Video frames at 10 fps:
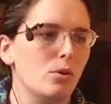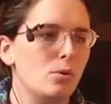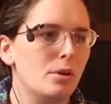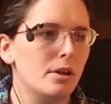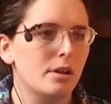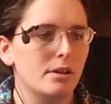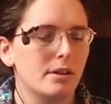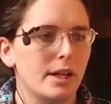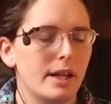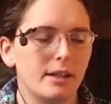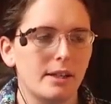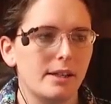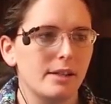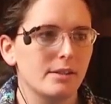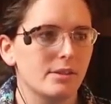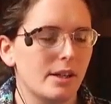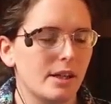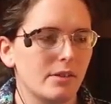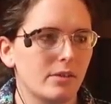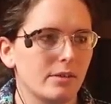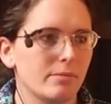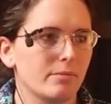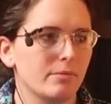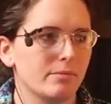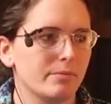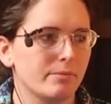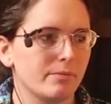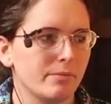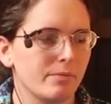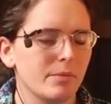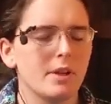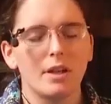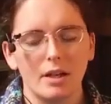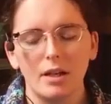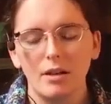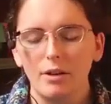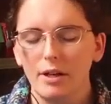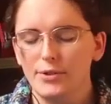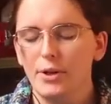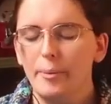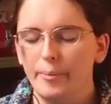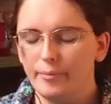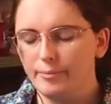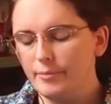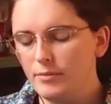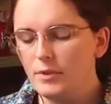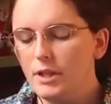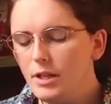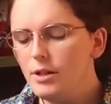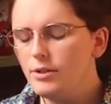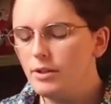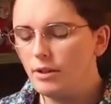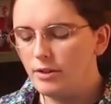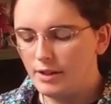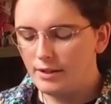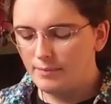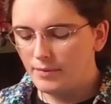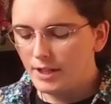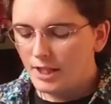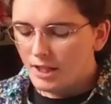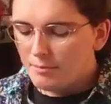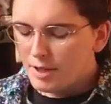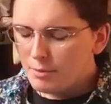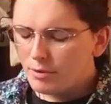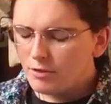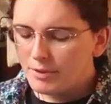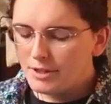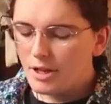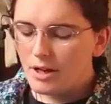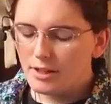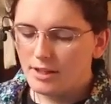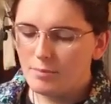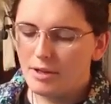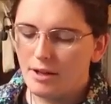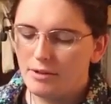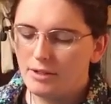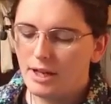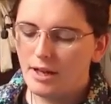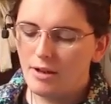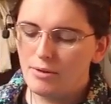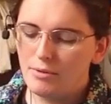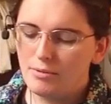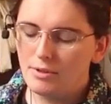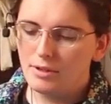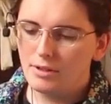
or hang gliding, skydiving. Okay, so here's the other thing. People have been talking about how